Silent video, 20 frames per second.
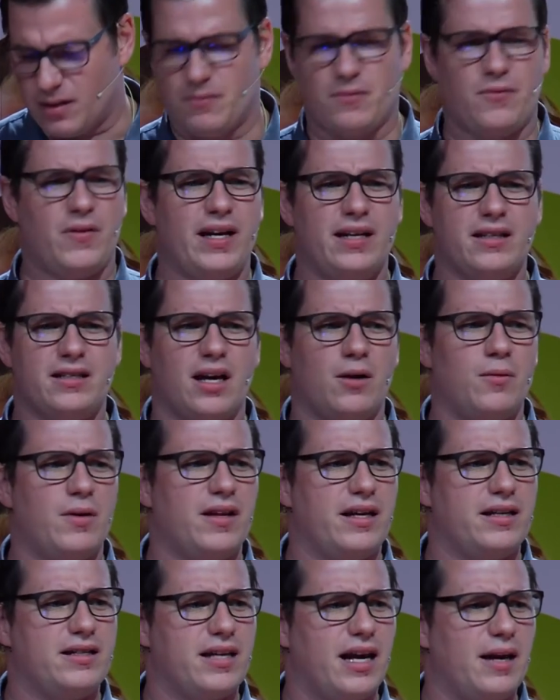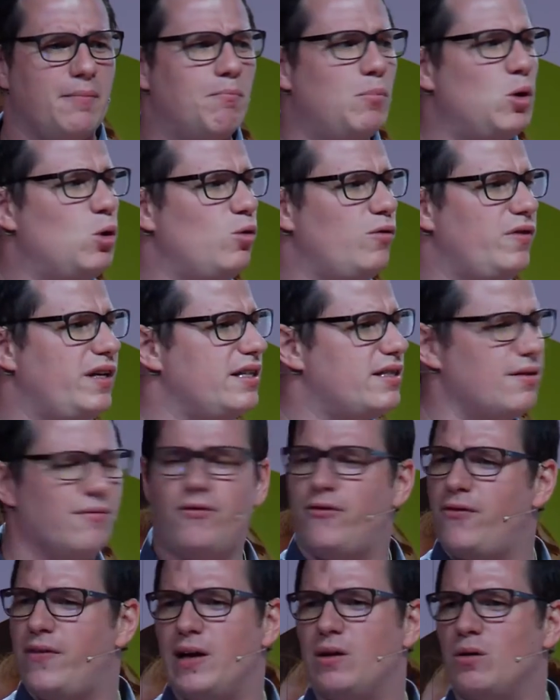things like where they say movies
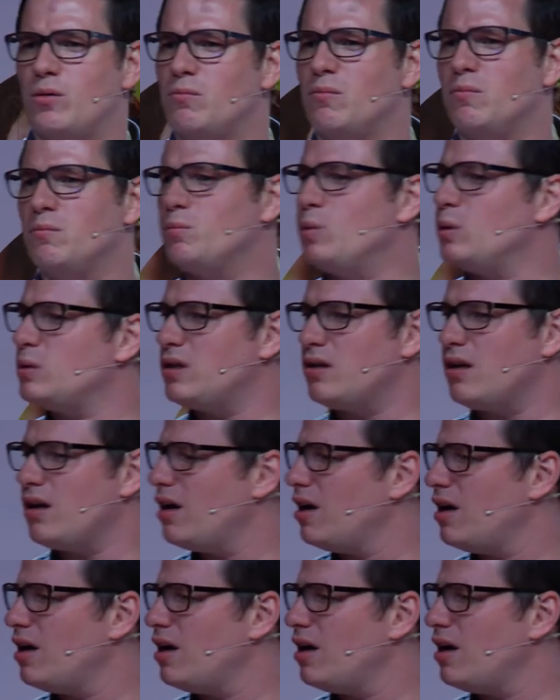and films,